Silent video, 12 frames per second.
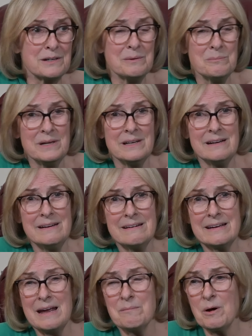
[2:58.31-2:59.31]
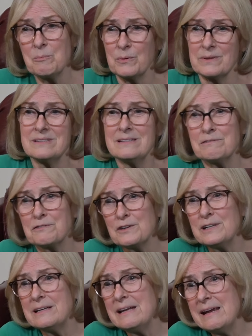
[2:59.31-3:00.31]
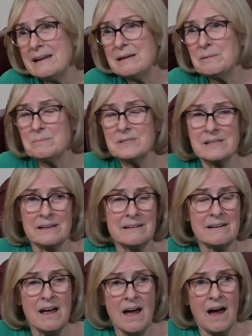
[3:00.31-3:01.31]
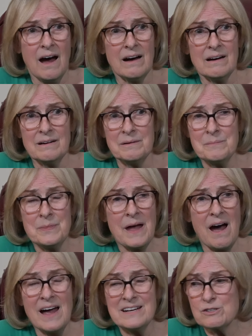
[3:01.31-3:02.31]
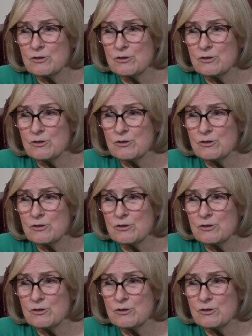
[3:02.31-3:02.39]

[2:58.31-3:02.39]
Committee came up with different names, and um, I